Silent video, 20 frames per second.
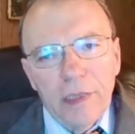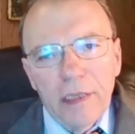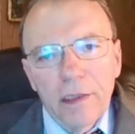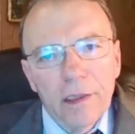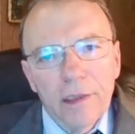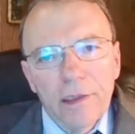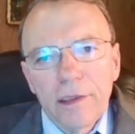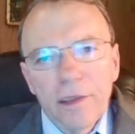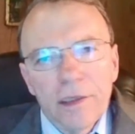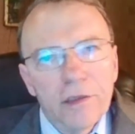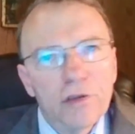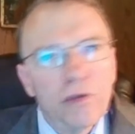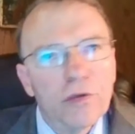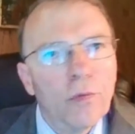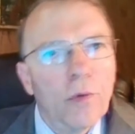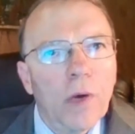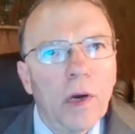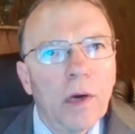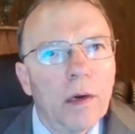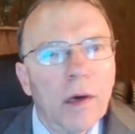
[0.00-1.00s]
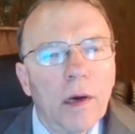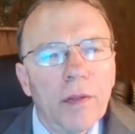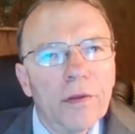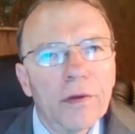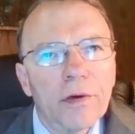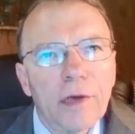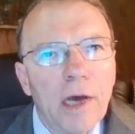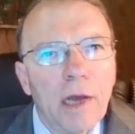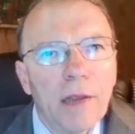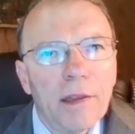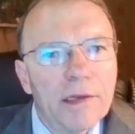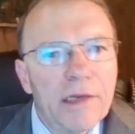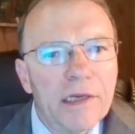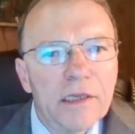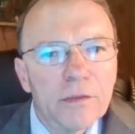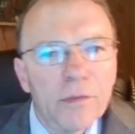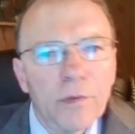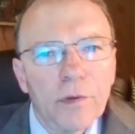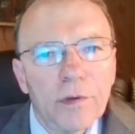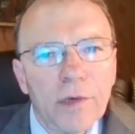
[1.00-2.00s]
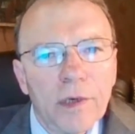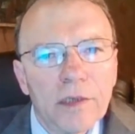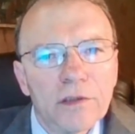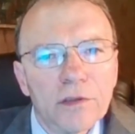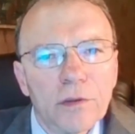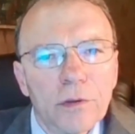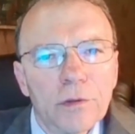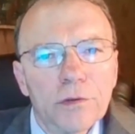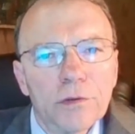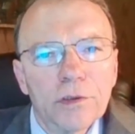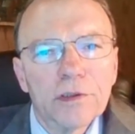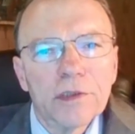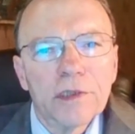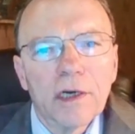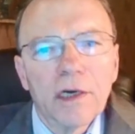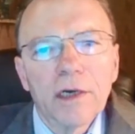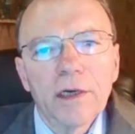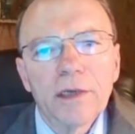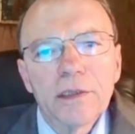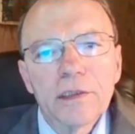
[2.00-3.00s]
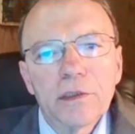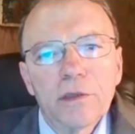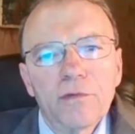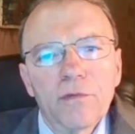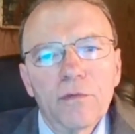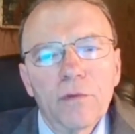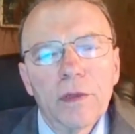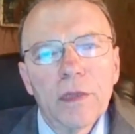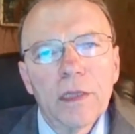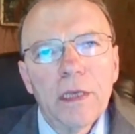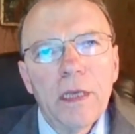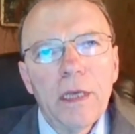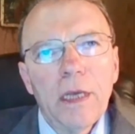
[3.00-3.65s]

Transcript: England and to our other colonies where our soldiers are and so forth.